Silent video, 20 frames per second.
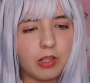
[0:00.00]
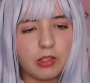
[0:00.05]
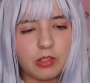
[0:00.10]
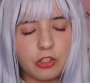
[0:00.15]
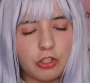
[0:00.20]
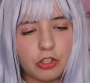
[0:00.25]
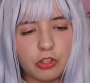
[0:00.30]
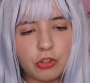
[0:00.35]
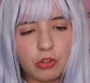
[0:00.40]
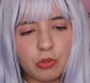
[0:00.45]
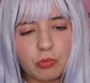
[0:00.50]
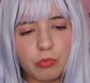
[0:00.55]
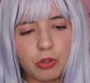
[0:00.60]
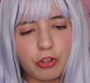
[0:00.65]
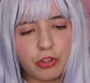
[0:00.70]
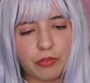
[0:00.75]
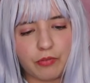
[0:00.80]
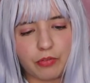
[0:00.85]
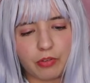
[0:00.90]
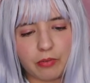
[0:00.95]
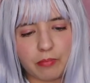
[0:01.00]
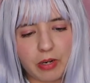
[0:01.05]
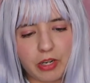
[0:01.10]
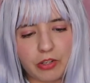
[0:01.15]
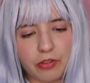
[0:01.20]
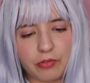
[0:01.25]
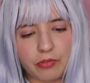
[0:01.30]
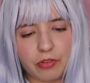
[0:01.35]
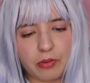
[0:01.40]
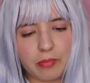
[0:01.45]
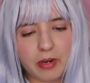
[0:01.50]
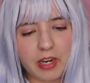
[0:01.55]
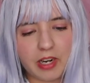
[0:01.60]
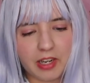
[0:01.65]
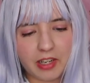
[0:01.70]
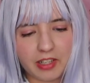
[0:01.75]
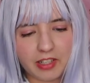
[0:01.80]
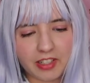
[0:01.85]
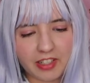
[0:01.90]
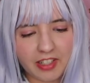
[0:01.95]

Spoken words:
it's just too much information for me,